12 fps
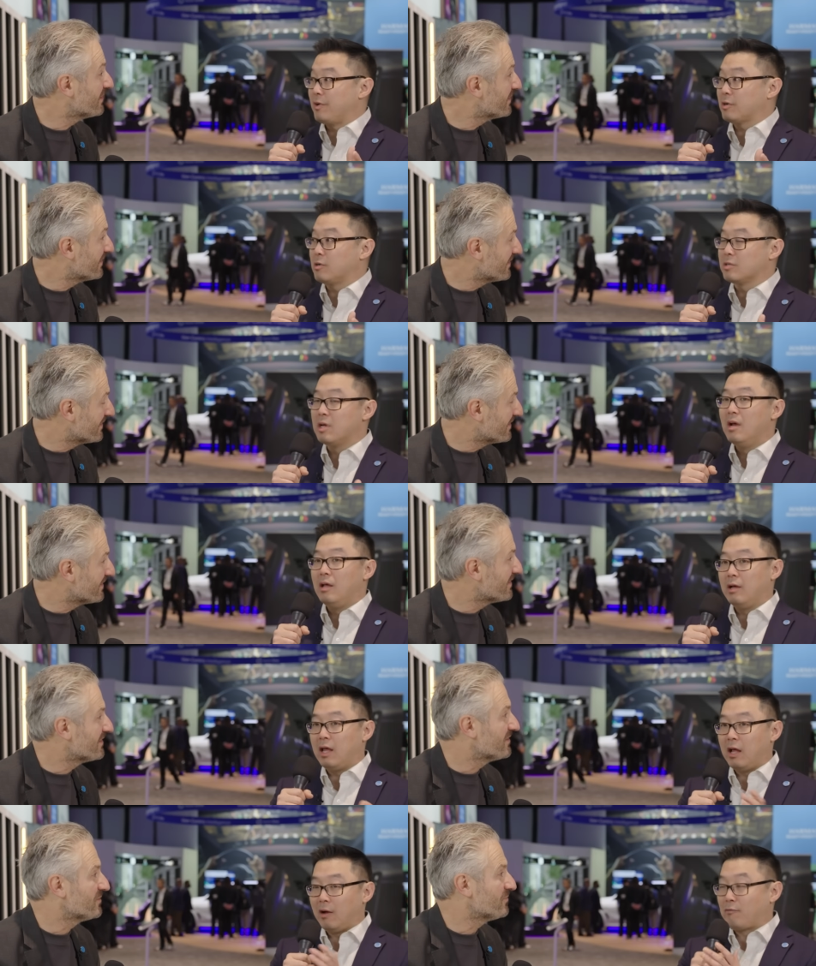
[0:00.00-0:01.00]
Speaker 1: vehicles,
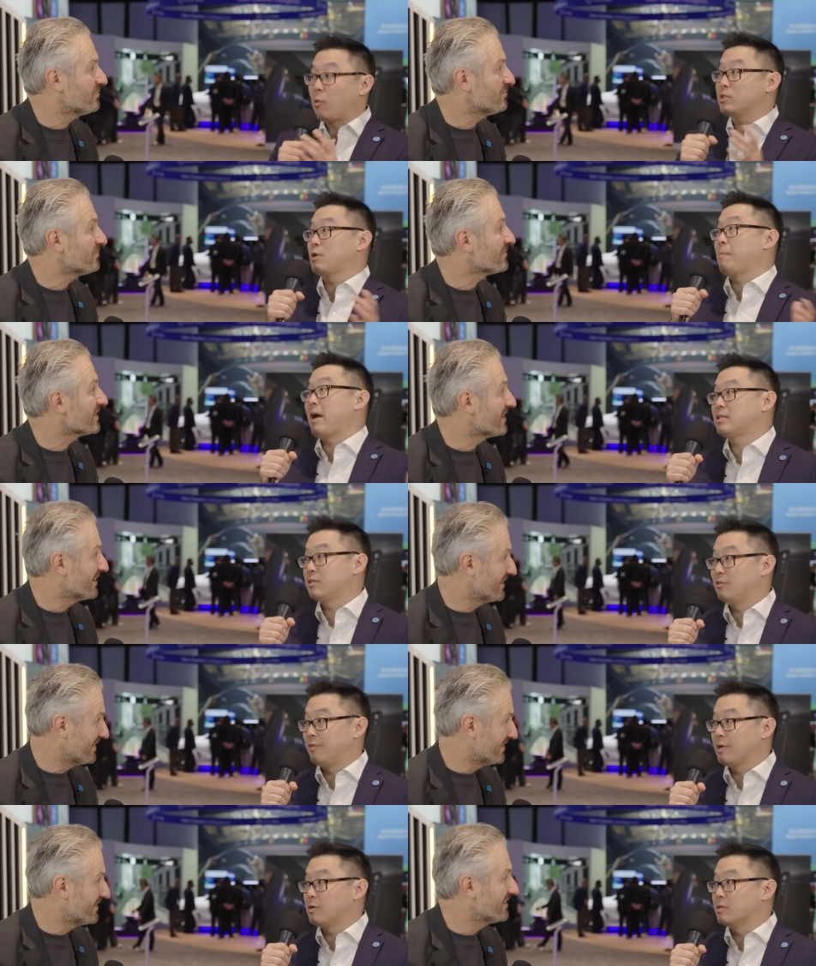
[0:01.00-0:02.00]
of course, the
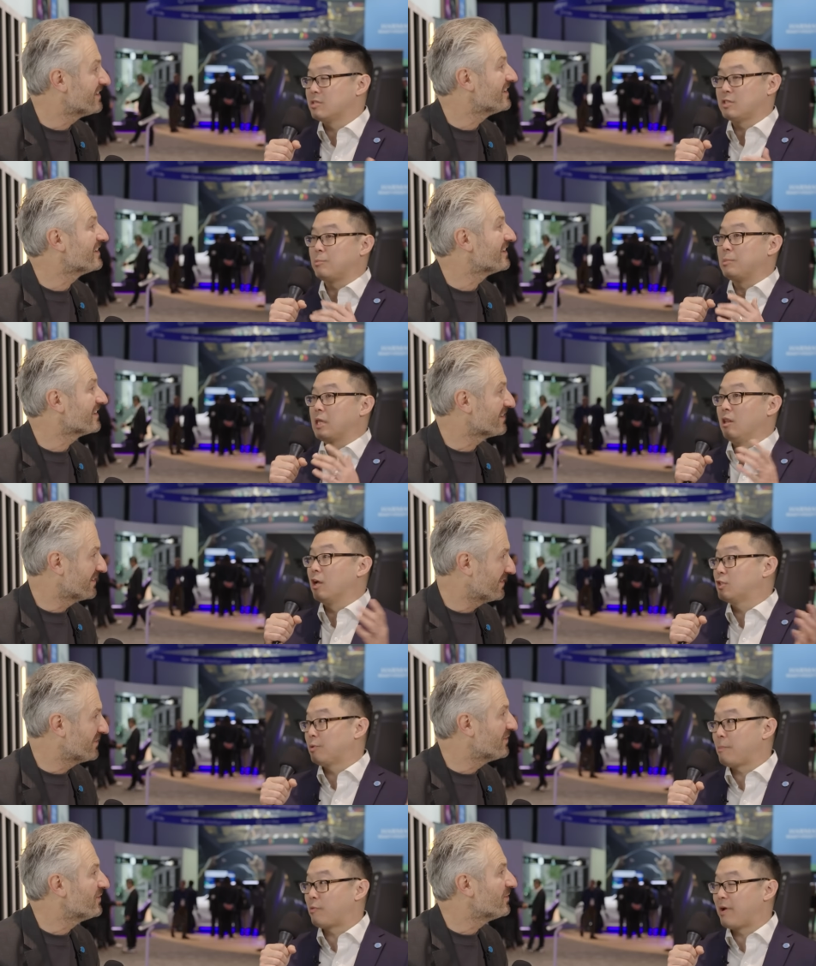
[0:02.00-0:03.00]
passenger vehicles and some of the
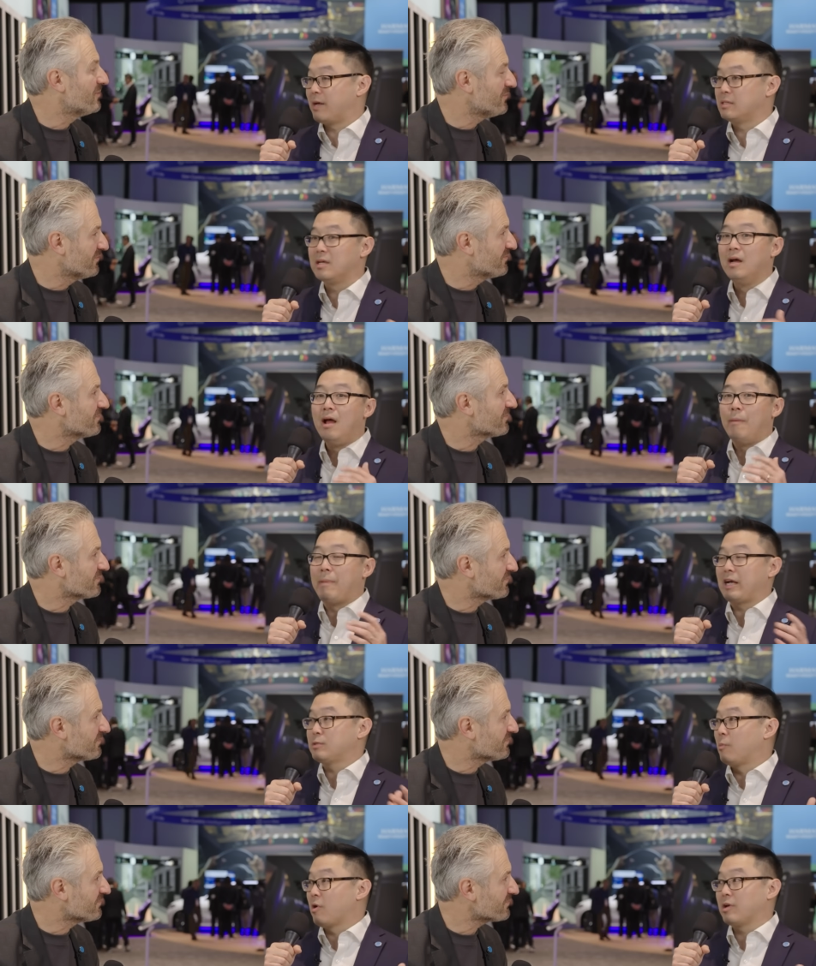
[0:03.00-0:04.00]
luxury brands,
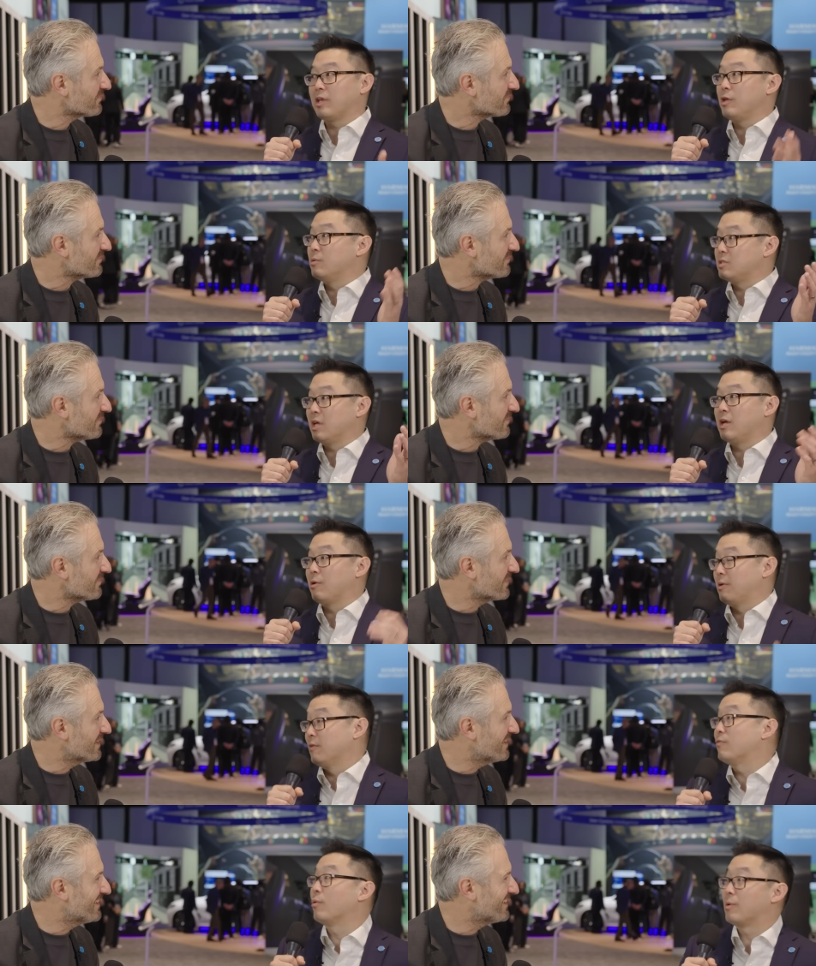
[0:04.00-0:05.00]
mass market that you see here
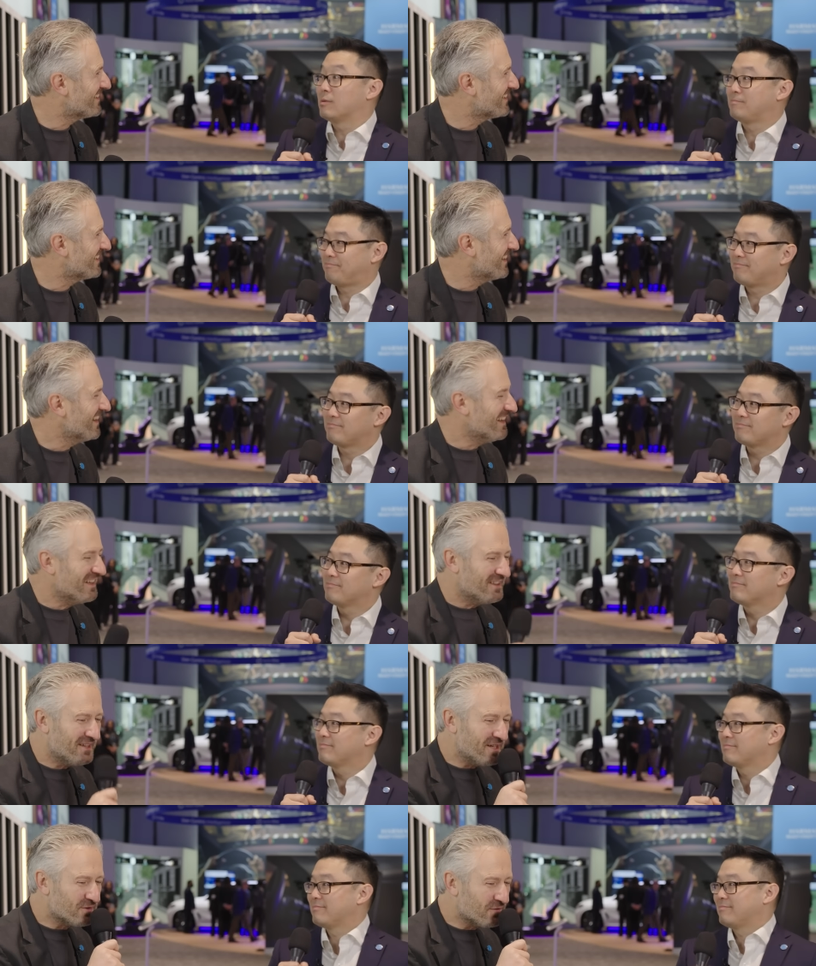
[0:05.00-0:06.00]
on the floor.
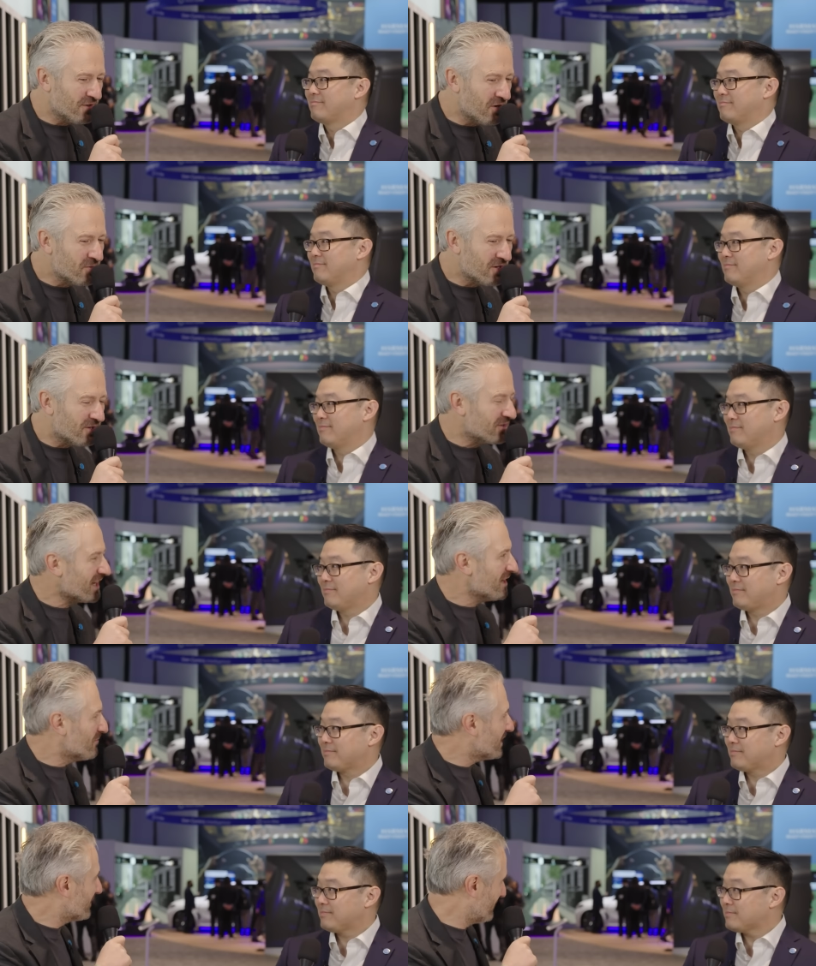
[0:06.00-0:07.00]
Speaker 2: That's phenomenal.
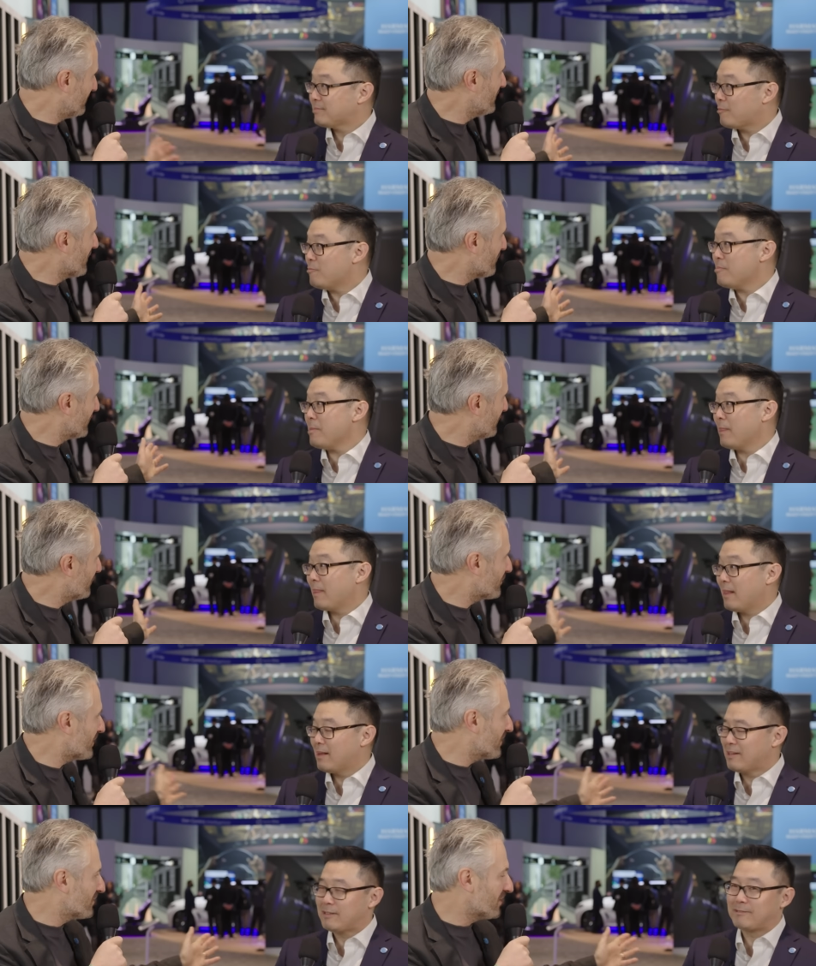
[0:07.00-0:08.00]
Okay, well, you know, when you
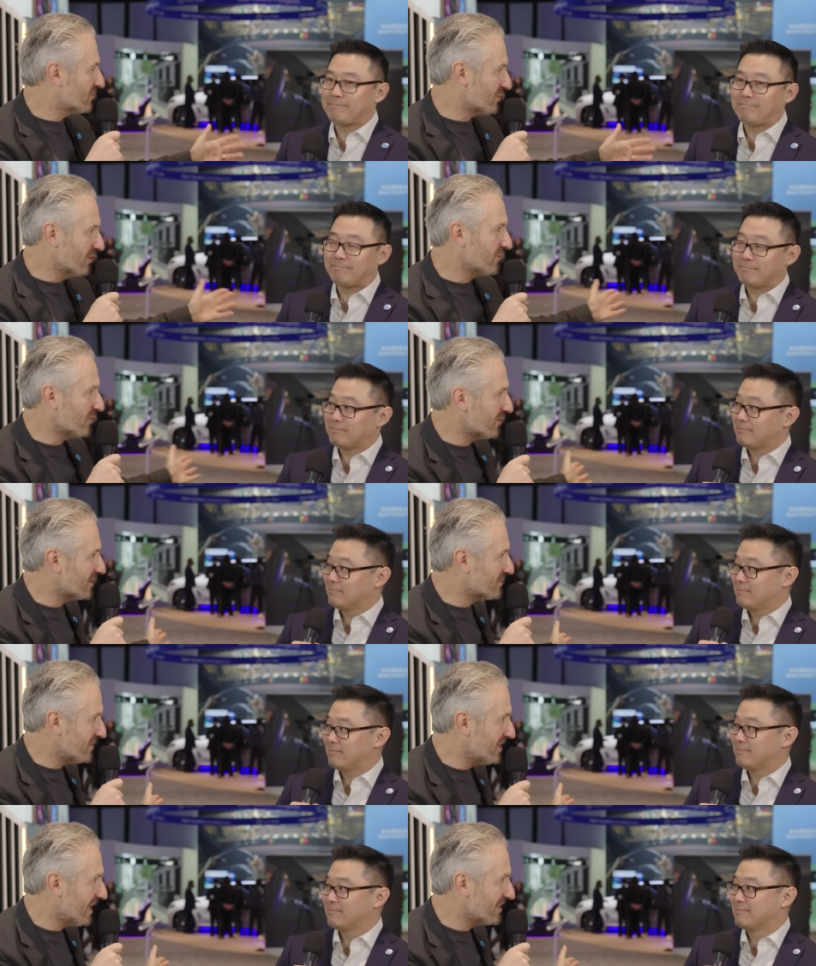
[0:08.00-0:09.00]
look around the show floor
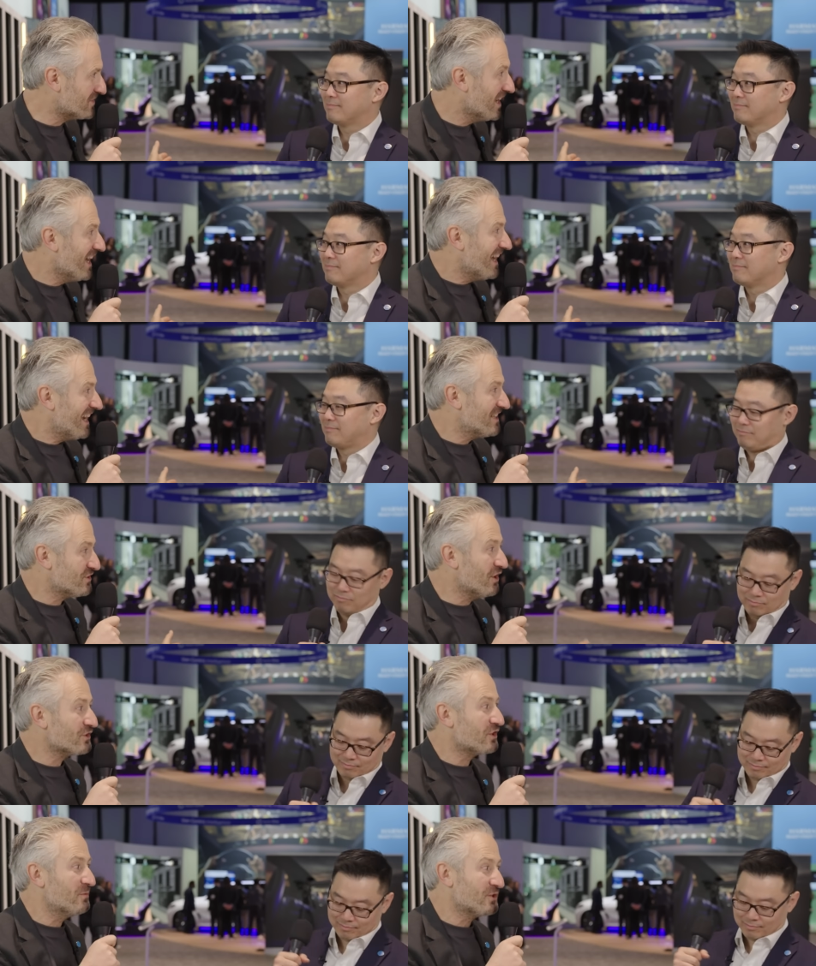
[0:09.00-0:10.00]
at CES, it's
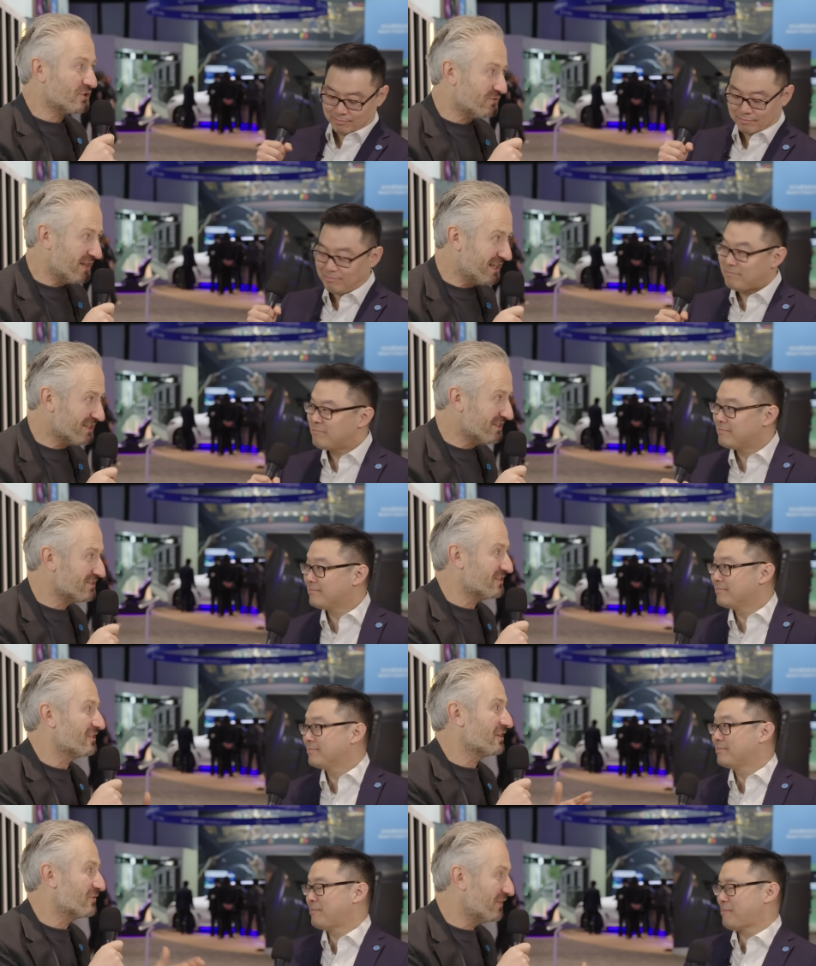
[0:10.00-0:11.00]
not commercial vehicles,
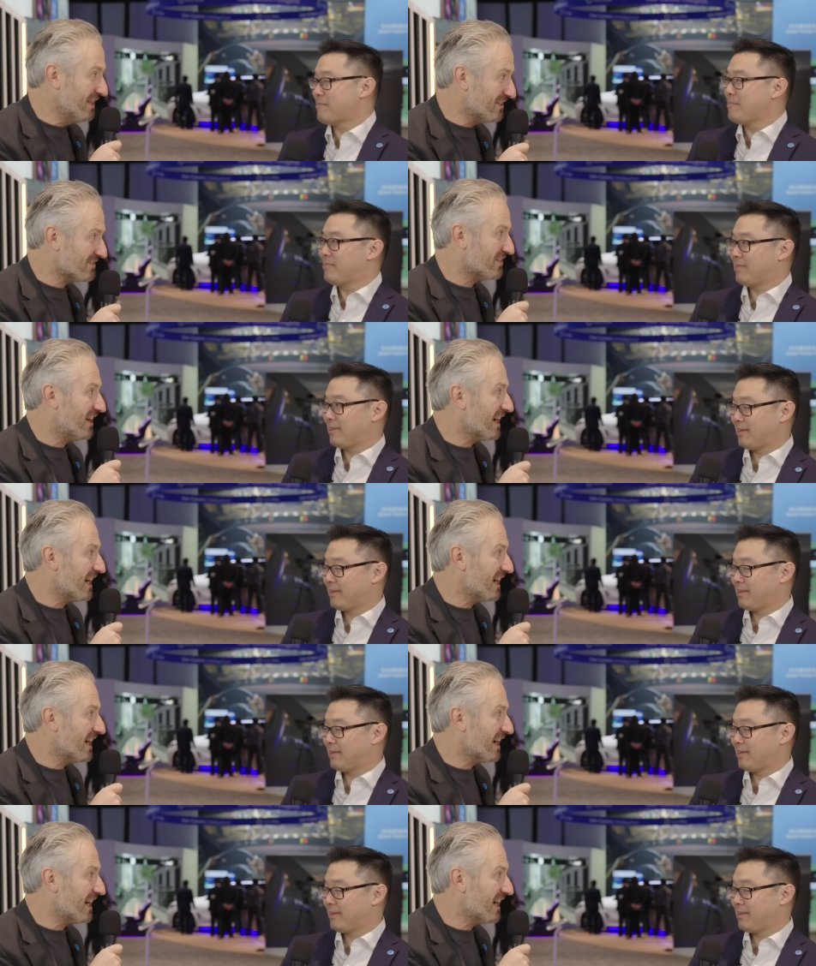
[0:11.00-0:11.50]
it's not fleet, it's not